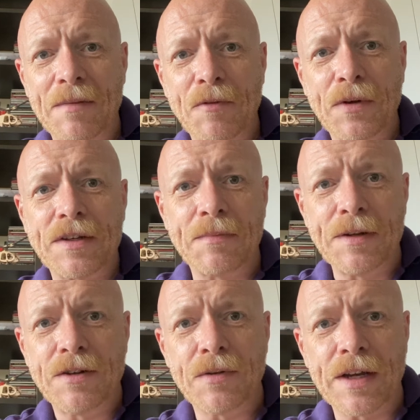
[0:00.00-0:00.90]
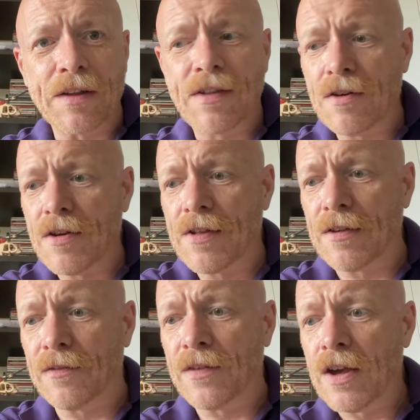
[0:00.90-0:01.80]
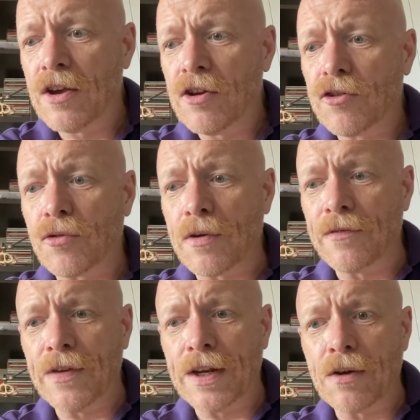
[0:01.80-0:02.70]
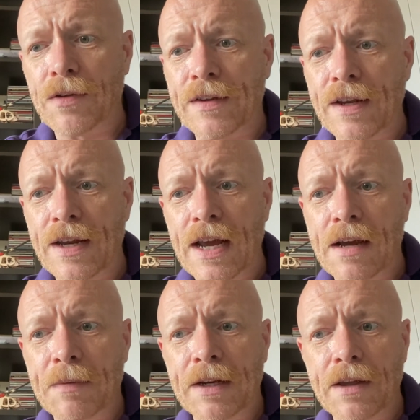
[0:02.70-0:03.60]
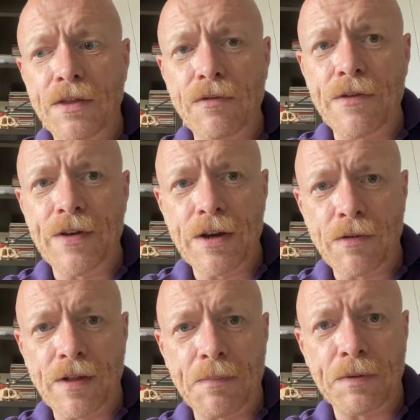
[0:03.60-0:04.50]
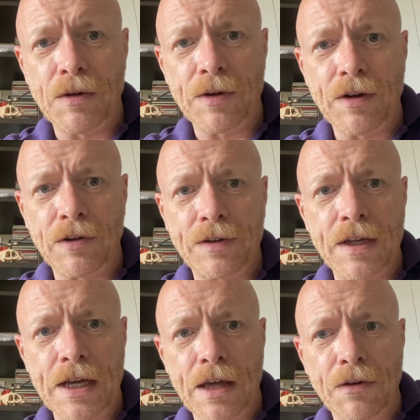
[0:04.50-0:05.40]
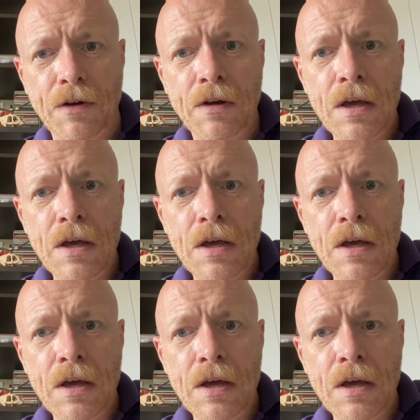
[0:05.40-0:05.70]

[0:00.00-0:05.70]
I'm going to be doing a series of short videos today. I'm going to get 3 videos uploaded all together,